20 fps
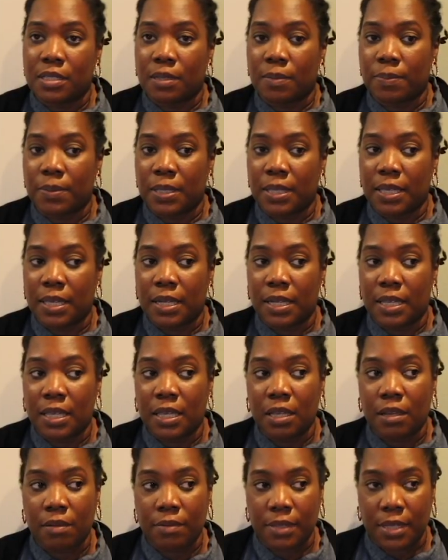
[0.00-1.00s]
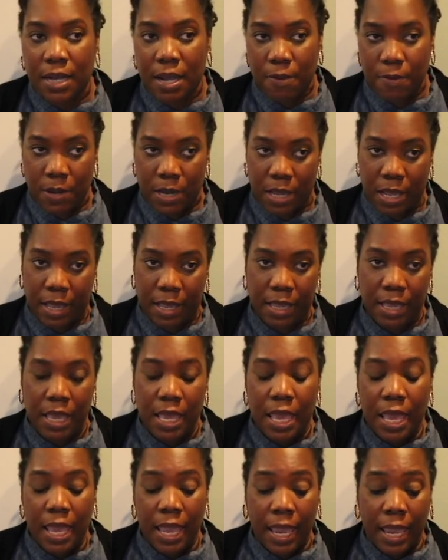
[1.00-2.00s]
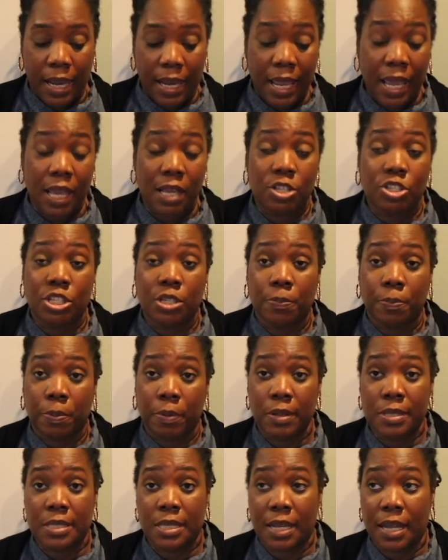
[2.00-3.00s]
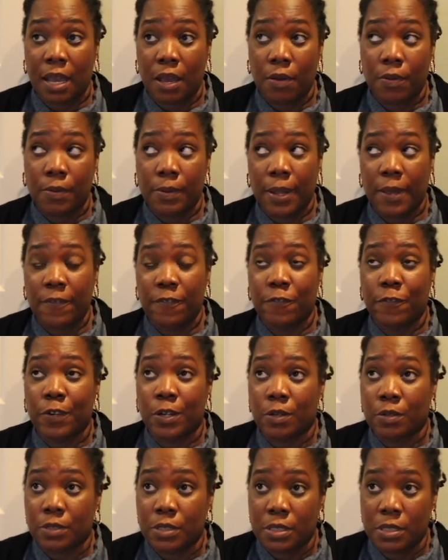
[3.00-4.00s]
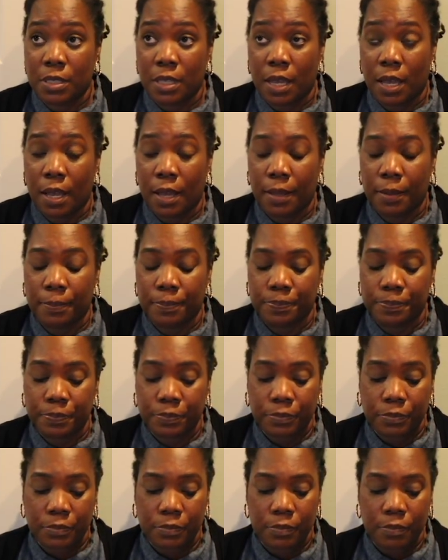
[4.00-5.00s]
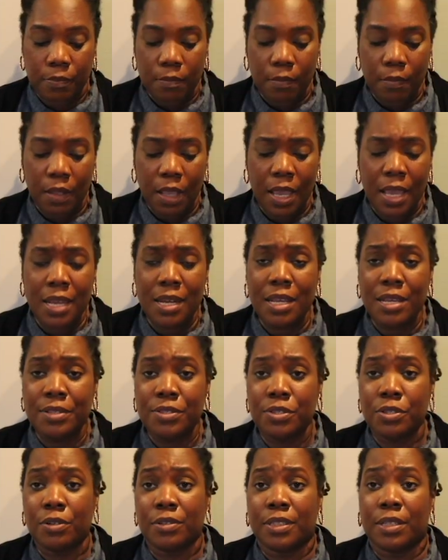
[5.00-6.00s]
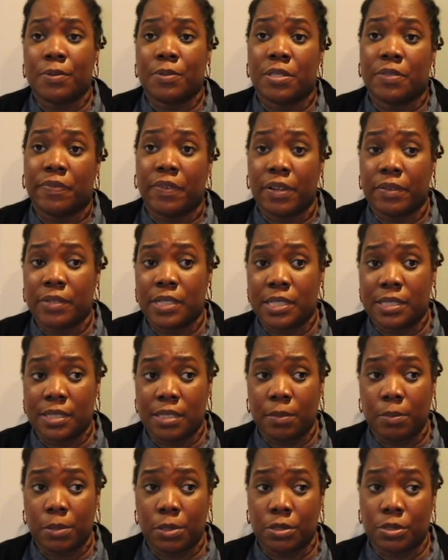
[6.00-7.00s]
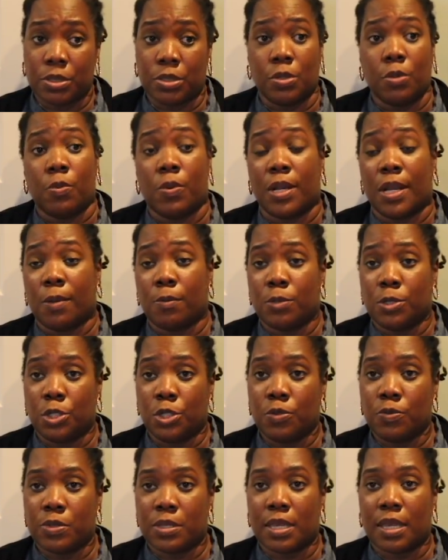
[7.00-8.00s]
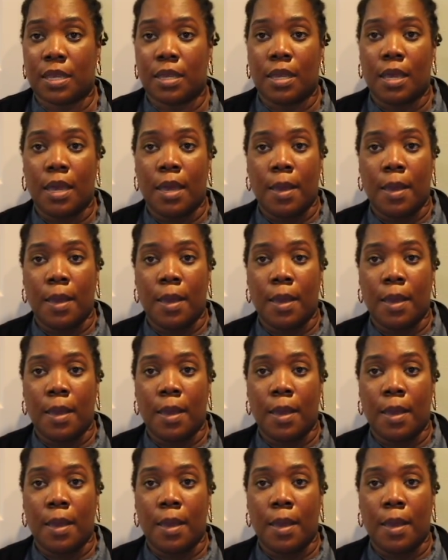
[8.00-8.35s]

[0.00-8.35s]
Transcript: something in here that I would like. And I actually printed out first an insert that was very similar to the one I was using,